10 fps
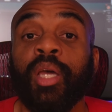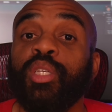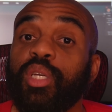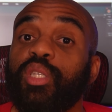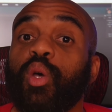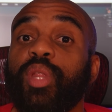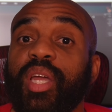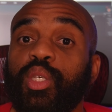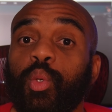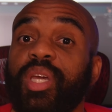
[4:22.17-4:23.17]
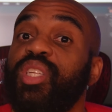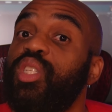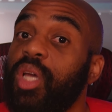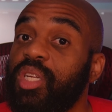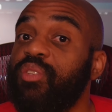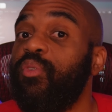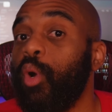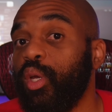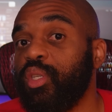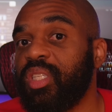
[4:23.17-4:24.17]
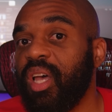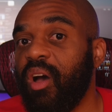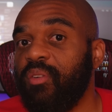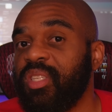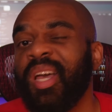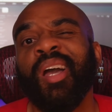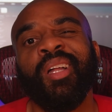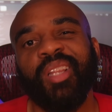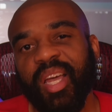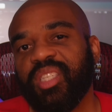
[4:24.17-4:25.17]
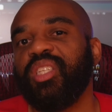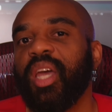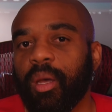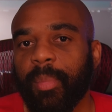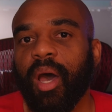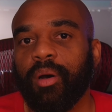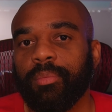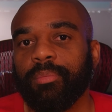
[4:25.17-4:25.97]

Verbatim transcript: just so that you can judge for yourselves. Let's check them out.